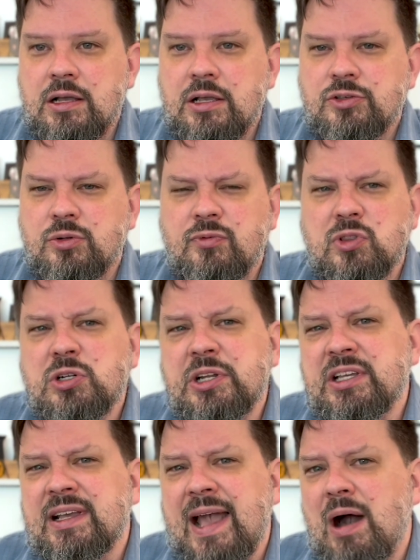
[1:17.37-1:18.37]
sort of
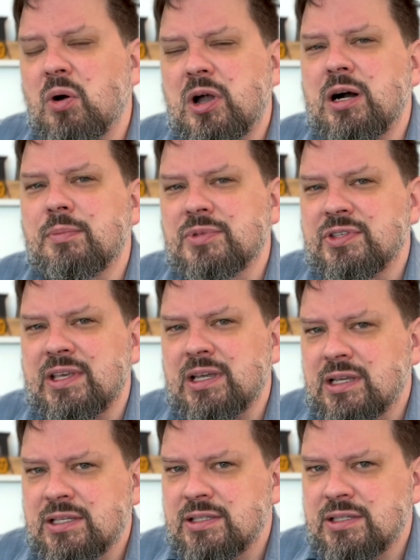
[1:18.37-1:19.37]
learning outcomes
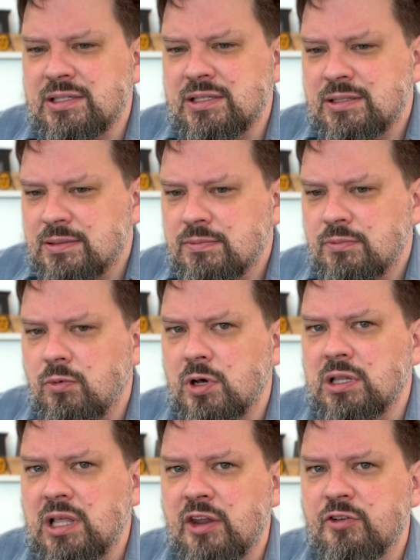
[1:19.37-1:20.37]
thing, because this is
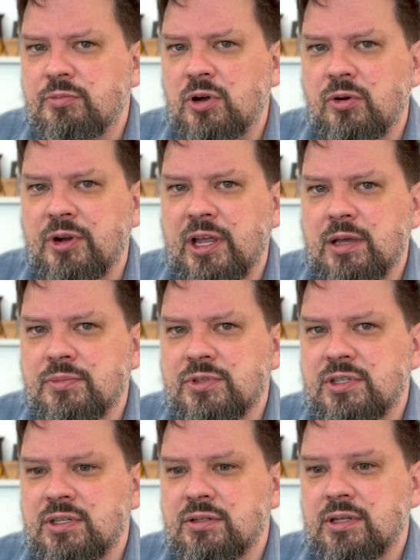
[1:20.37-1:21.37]
what a lot of
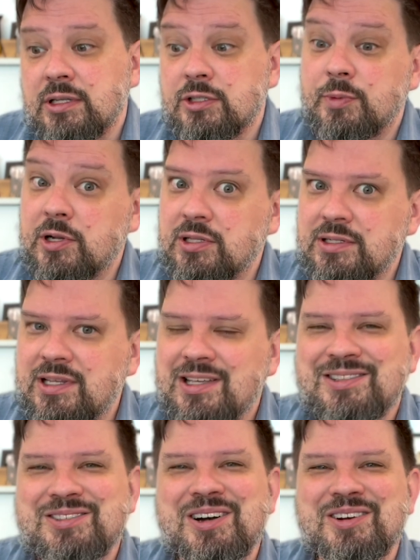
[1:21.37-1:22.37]
programs and especially
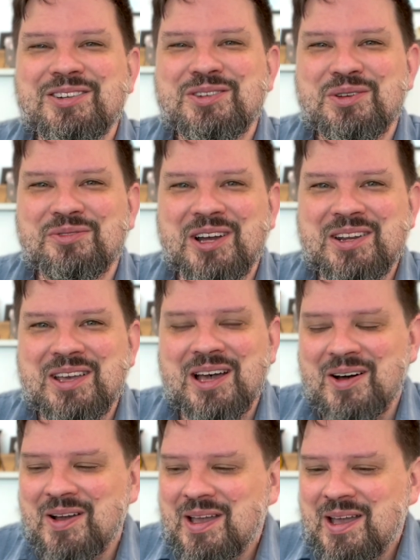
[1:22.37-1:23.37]
deans are into right
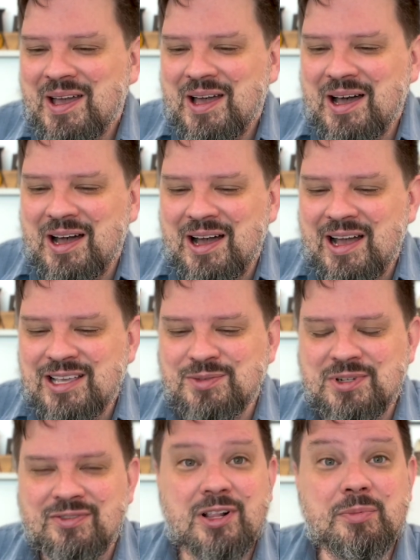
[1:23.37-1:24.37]
now as
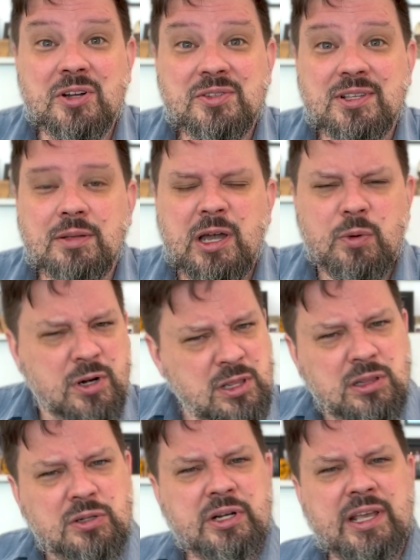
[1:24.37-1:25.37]
we develop our syllabi. What are
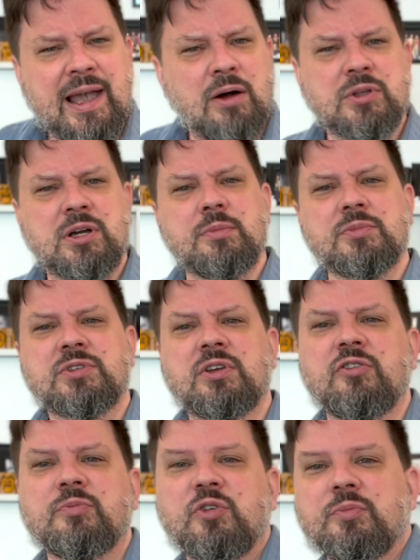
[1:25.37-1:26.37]
the learning outcomes
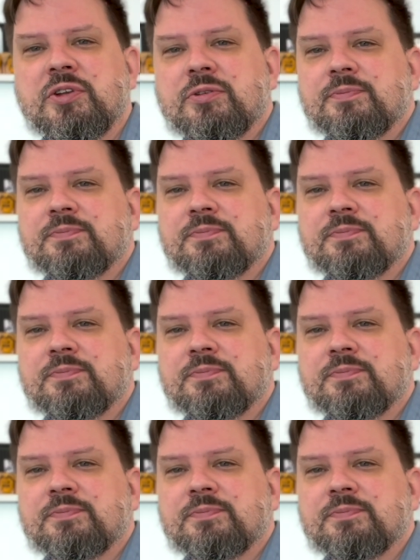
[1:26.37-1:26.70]
of movement?